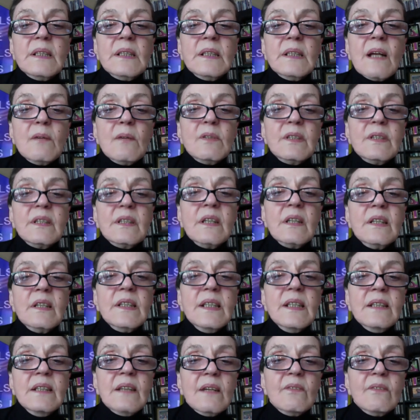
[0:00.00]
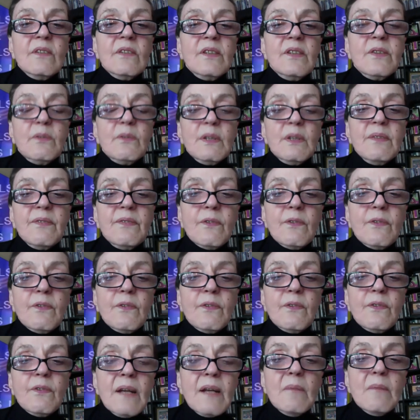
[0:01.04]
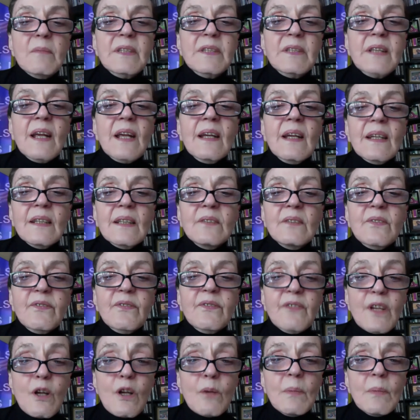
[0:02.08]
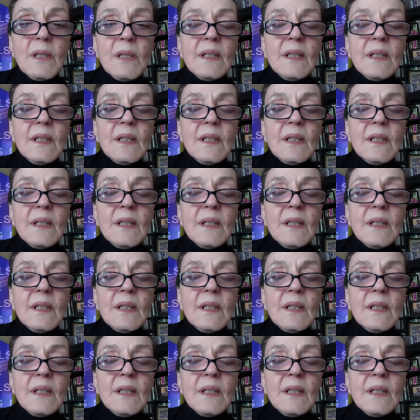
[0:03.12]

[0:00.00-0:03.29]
I was cutting every 3-4 frames in film.